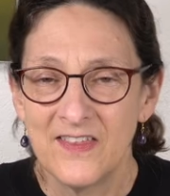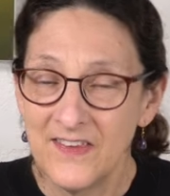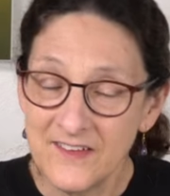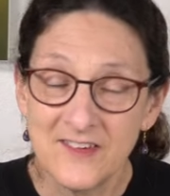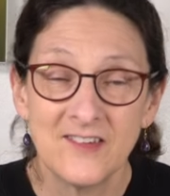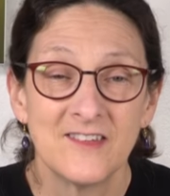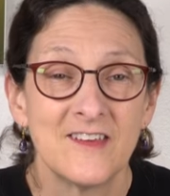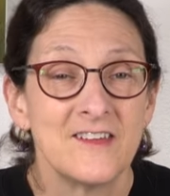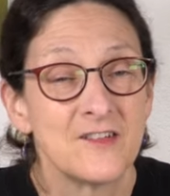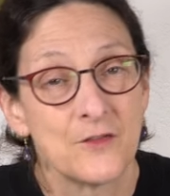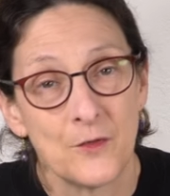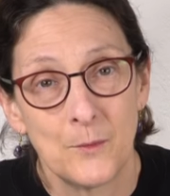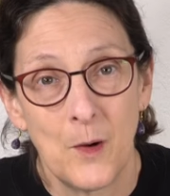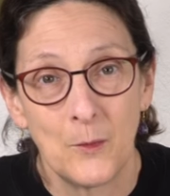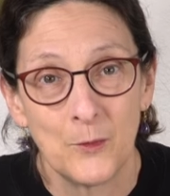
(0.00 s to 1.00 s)
This is Lisa
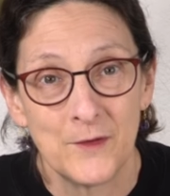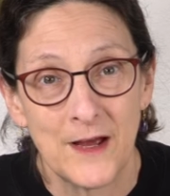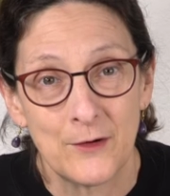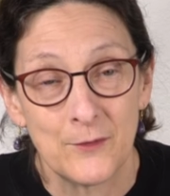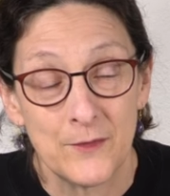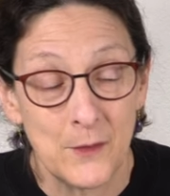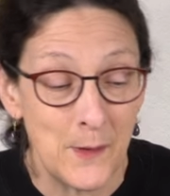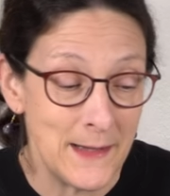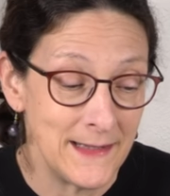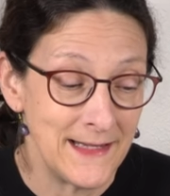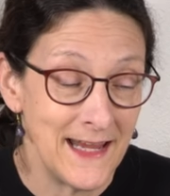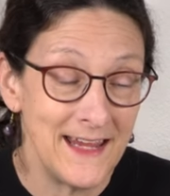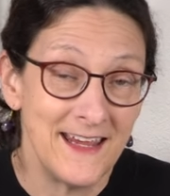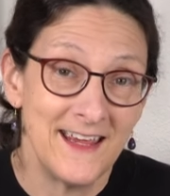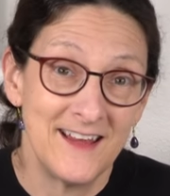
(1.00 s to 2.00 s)
from Mobile Tech Review, and
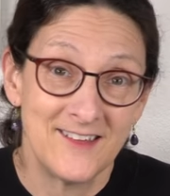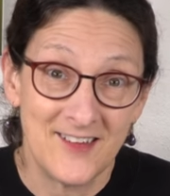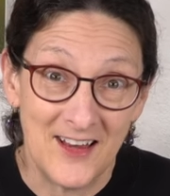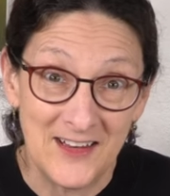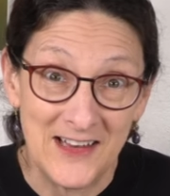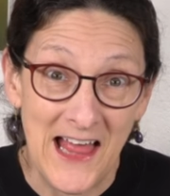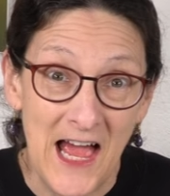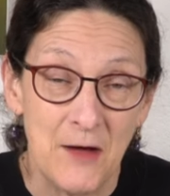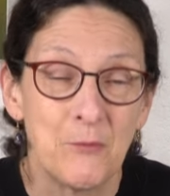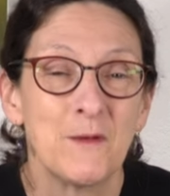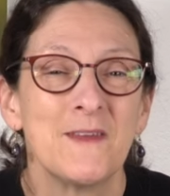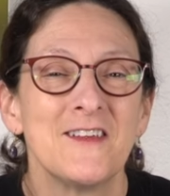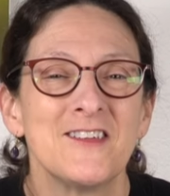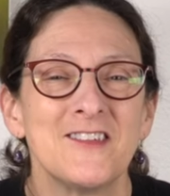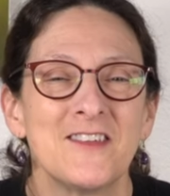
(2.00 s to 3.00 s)
it's a lamp.
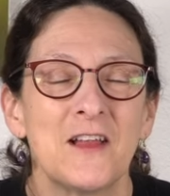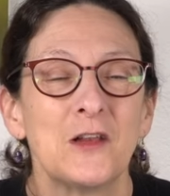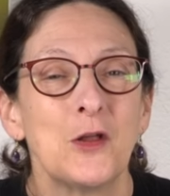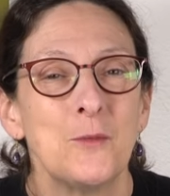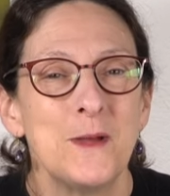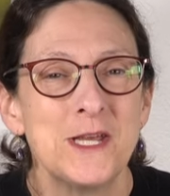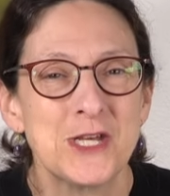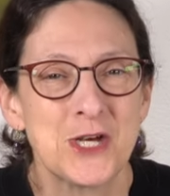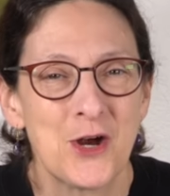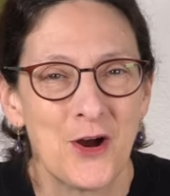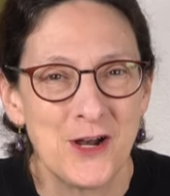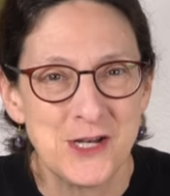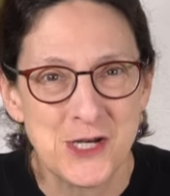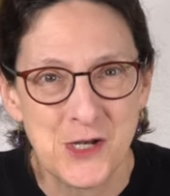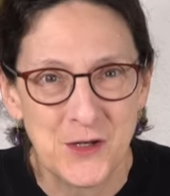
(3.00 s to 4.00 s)
This is the
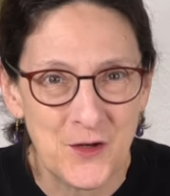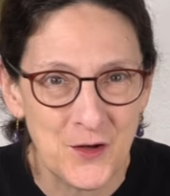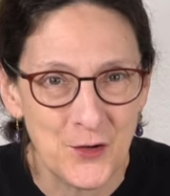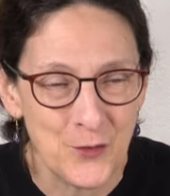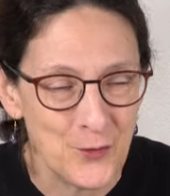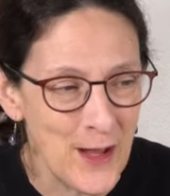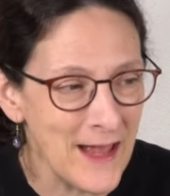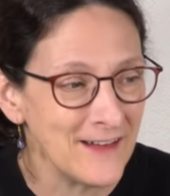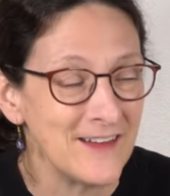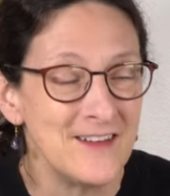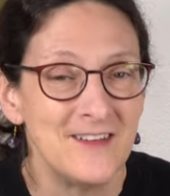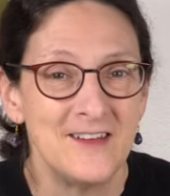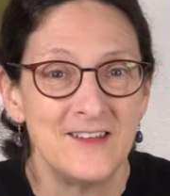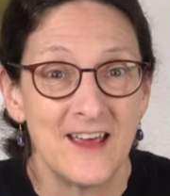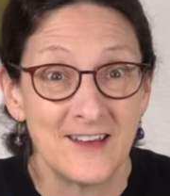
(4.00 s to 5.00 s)
LumiCharge 2
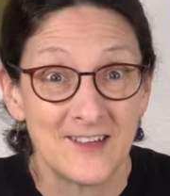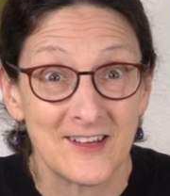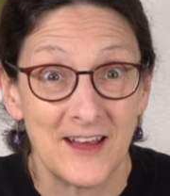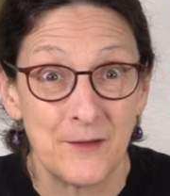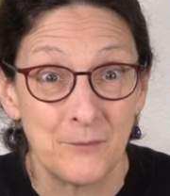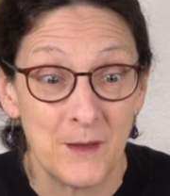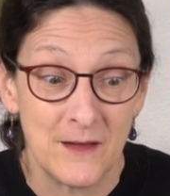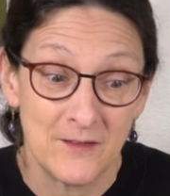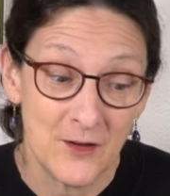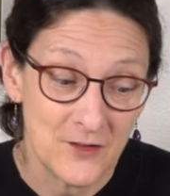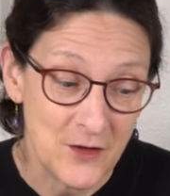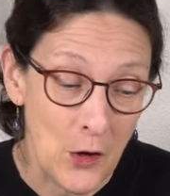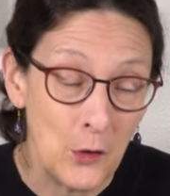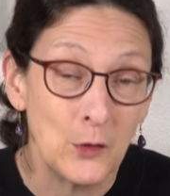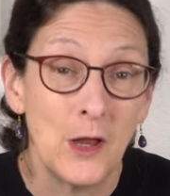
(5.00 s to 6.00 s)
LED desk lamp that
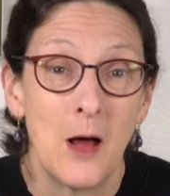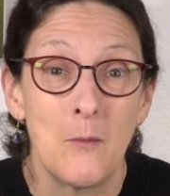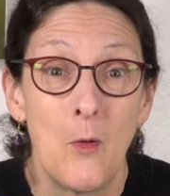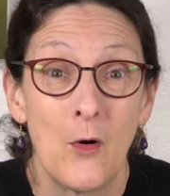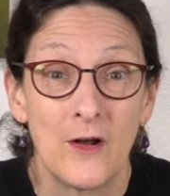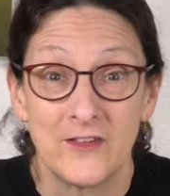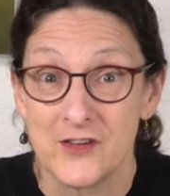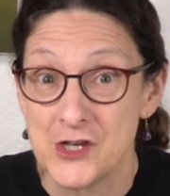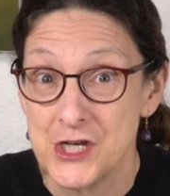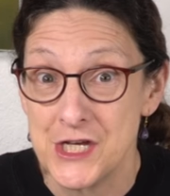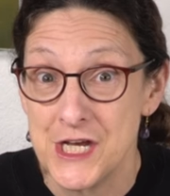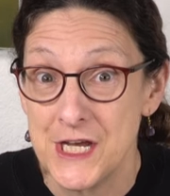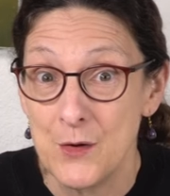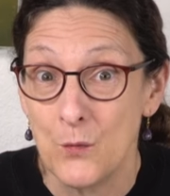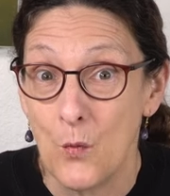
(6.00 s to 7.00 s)
does a whole lot more. It's a
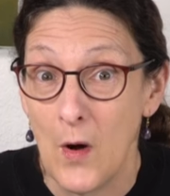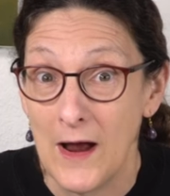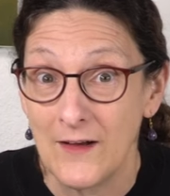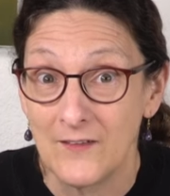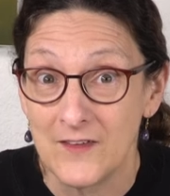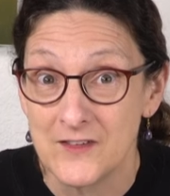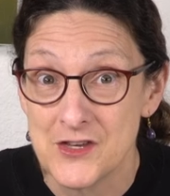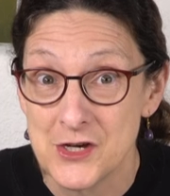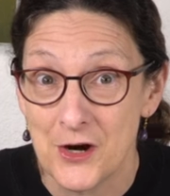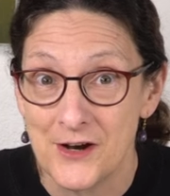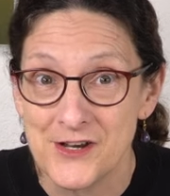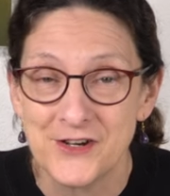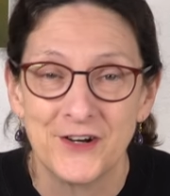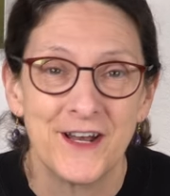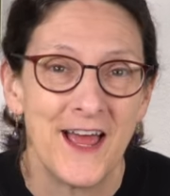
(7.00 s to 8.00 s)
Qi wireless
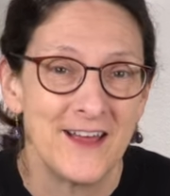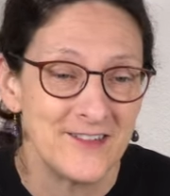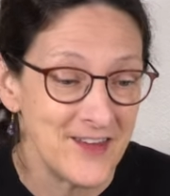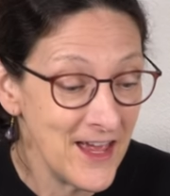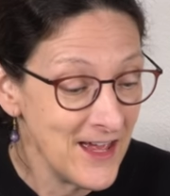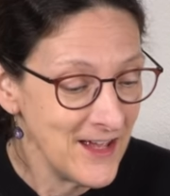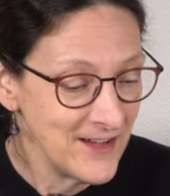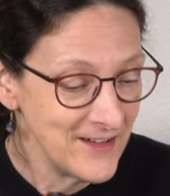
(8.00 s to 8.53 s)
charger. It has